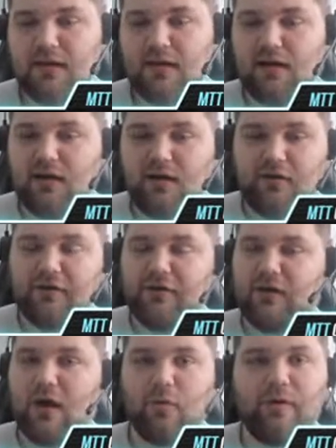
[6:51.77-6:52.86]
All in
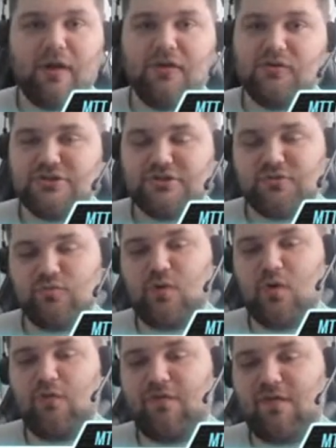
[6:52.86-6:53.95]
all, how can you just
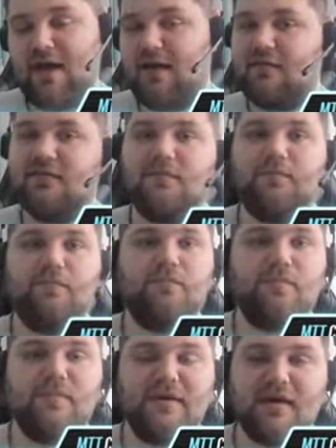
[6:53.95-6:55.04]
grow fast,
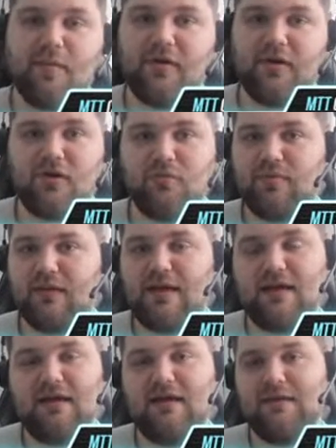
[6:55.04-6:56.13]
become a good
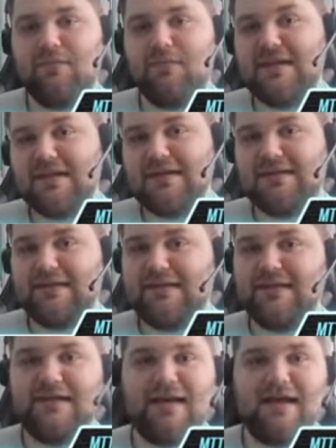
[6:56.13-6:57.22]
player
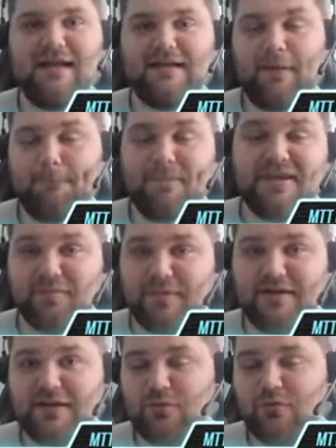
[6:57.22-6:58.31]
immediately, and yeah, make
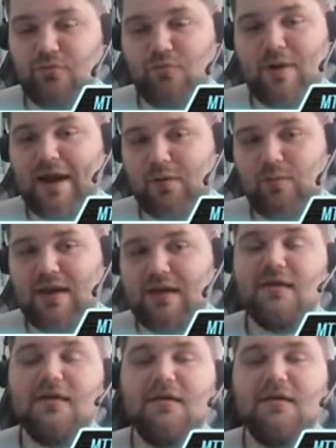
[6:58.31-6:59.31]
money right away?